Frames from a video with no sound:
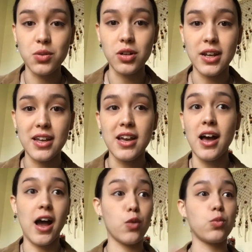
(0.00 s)
I really want
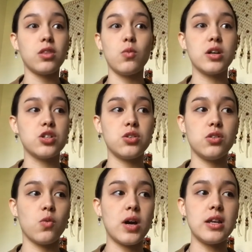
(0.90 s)
to shoot your wedding, and
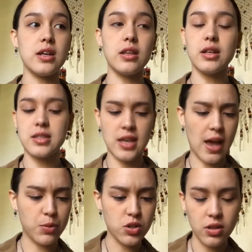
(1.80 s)
let's capture this
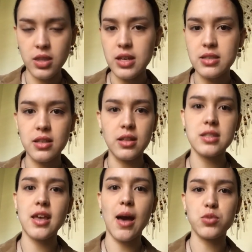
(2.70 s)
and let's capture
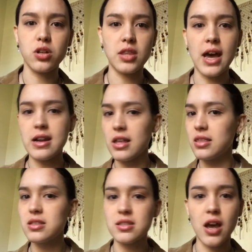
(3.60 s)
that, and this is how we're going
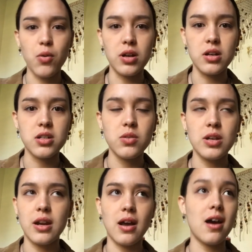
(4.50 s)
to do it, and I'm
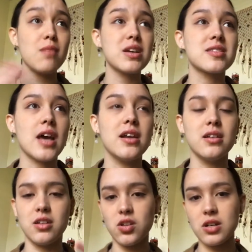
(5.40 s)
excited and you're excited.